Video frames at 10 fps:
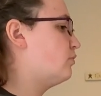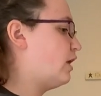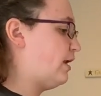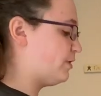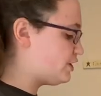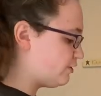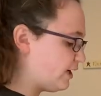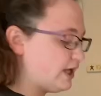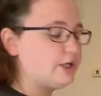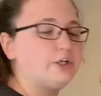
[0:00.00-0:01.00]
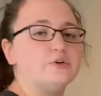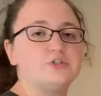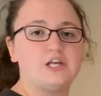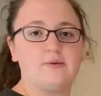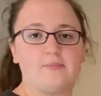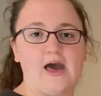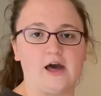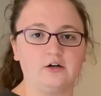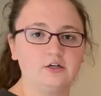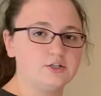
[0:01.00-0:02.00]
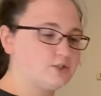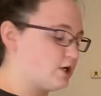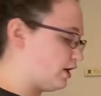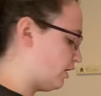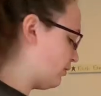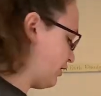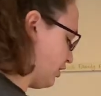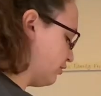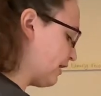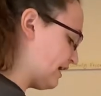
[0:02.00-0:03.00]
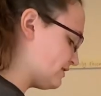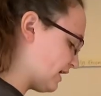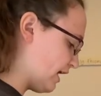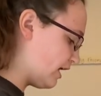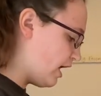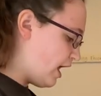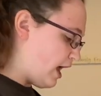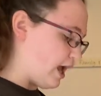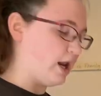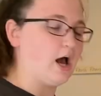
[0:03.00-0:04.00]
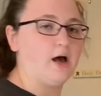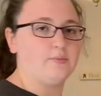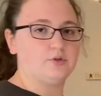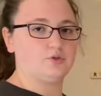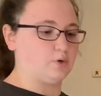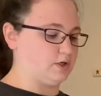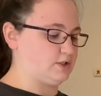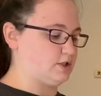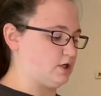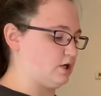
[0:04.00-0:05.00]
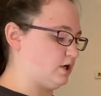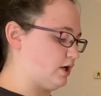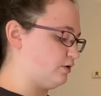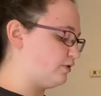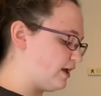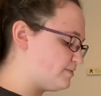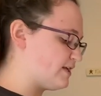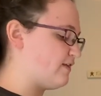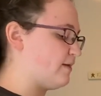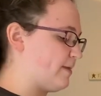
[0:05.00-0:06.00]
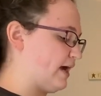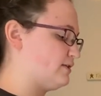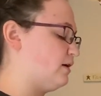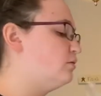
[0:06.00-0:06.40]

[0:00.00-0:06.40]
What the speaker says: And I'm going to do it in a U-shaped pattern, starting with her right side and up towards her ribs and then back down.